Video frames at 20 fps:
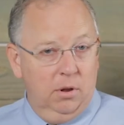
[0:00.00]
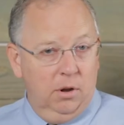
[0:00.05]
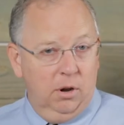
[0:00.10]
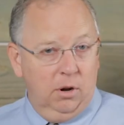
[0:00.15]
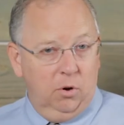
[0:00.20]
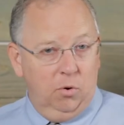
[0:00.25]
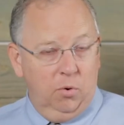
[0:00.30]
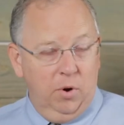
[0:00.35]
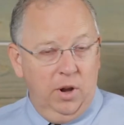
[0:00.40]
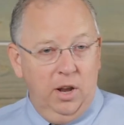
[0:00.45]

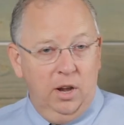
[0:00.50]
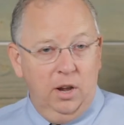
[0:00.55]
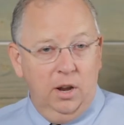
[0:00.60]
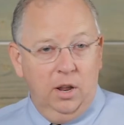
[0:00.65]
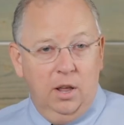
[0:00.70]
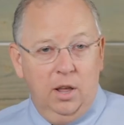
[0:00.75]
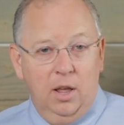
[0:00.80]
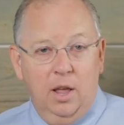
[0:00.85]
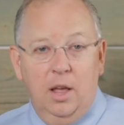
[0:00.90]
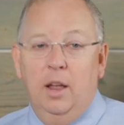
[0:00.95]
Agreed?
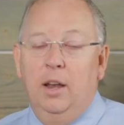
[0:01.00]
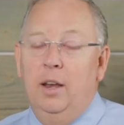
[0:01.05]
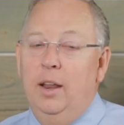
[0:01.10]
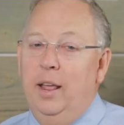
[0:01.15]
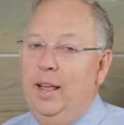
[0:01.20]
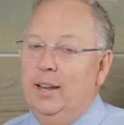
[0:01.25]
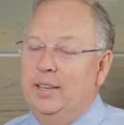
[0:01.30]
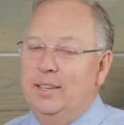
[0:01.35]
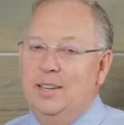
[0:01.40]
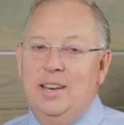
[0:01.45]

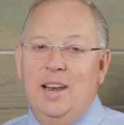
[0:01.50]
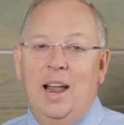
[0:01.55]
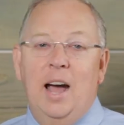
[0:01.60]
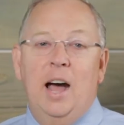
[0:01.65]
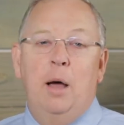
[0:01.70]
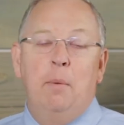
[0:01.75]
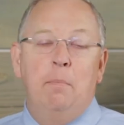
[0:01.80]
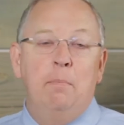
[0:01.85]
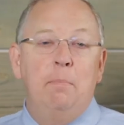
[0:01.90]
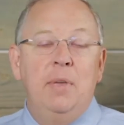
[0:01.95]
It's
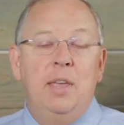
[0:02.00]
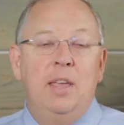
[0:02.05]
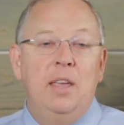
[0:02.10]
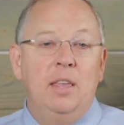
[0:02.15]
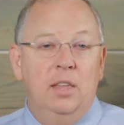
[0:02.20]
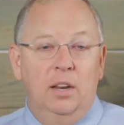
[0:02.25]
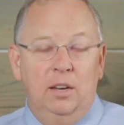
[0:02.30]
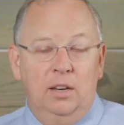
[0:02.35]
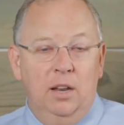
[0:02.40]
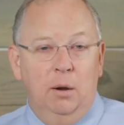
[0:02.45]
not me
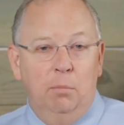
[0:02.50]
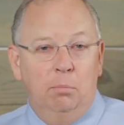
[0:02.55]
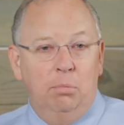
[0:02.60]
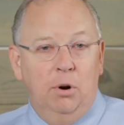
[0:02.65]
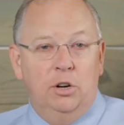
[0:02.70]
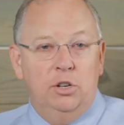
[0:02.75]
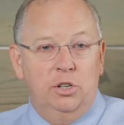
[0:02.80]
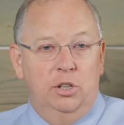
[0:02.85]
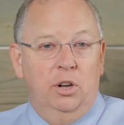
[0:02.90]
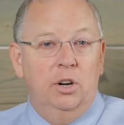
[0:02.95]
that didn't
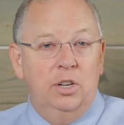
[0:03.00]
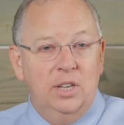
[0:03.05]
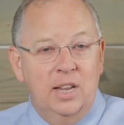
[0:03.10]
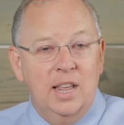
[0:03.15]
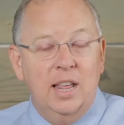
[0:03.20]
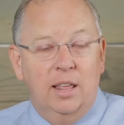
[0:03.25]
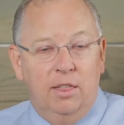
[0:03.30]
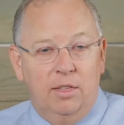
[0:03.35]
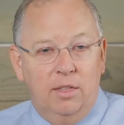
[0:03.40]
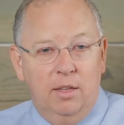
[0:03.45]
brush their
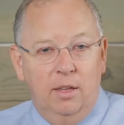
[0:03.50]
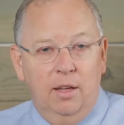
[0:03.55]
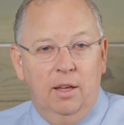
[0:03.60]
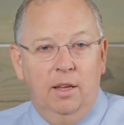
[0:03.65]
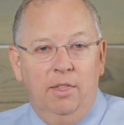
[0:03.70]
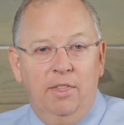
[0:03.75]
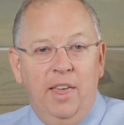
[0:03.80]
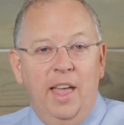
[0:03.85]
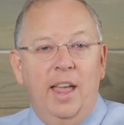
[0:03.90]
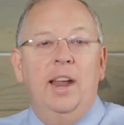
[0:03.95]
teeth.
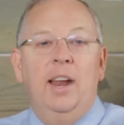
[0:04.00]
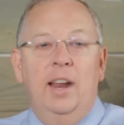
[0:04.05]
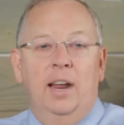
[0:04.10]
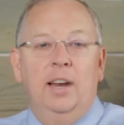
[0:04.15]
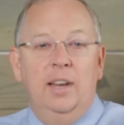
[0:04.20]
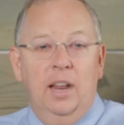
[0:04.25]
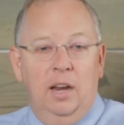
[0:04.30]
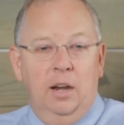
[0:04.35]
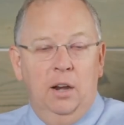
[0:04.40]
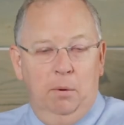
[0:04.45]
They
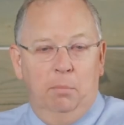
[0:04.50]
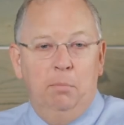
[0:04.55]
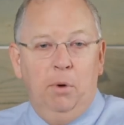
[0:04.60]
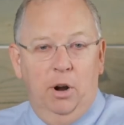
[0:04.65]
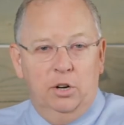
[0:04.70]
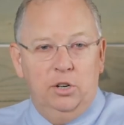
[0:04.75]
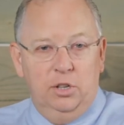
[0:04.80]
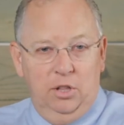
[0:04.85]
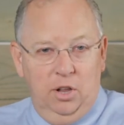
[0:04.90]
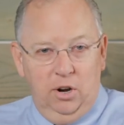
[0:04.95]
didn't
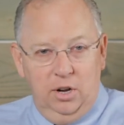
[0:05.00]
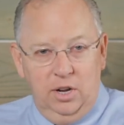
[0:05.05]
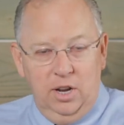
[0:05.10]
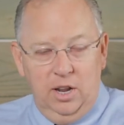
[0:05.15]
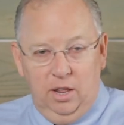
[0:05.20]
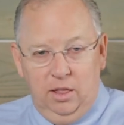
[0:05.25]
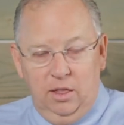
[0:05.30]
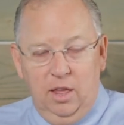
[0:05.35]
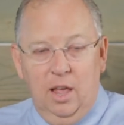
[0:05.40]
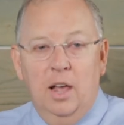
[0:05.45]
brush their
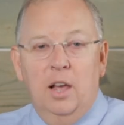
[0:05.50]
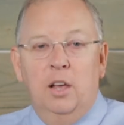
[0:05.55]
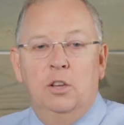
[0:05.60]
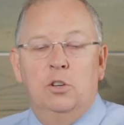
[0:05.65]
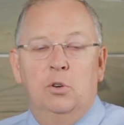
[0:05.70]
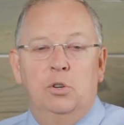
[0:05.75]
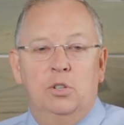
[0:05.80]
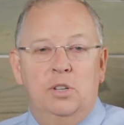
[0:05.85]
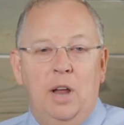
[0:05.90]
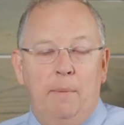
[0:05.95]
teeth.
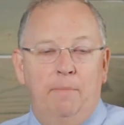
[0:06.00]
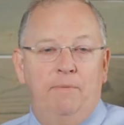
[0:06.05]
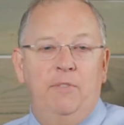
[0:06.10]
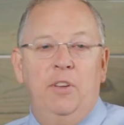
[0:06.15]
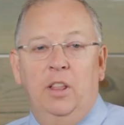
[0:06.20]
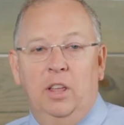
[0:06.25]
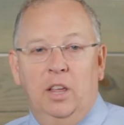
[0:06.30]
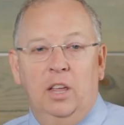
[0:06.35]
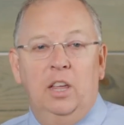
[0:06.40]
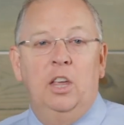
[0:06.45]
So stop
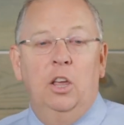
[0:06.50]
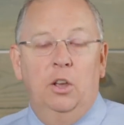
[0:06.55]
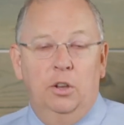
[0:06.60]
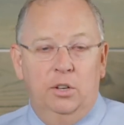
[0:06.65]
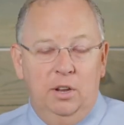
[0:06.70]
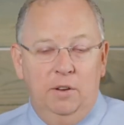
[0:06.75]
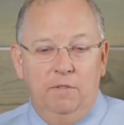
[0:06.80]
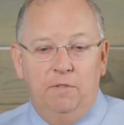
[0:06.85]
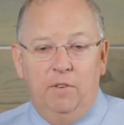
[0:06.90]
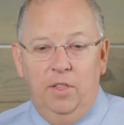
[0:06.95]
feeling
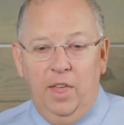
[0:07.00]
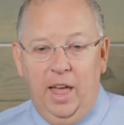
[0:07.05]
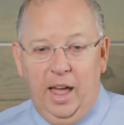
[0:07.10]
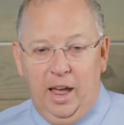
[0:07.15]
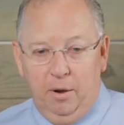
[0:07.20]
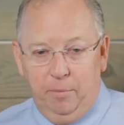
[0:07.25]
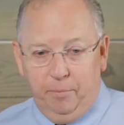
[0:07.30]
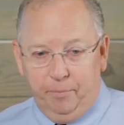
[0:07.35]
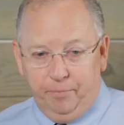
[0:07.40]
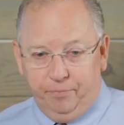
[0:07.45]
guilty for
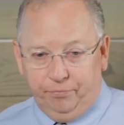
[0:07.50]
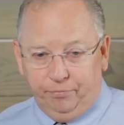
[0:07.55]
that.